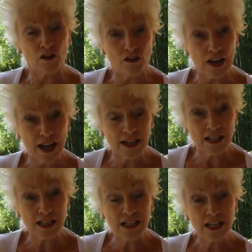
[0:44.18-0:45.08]

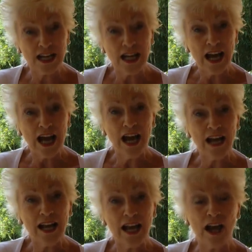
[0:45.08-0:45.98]
created
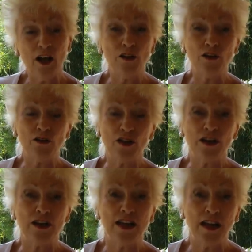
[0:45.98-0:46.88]
and how you
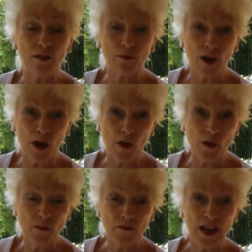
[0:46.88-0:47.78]
can let them go,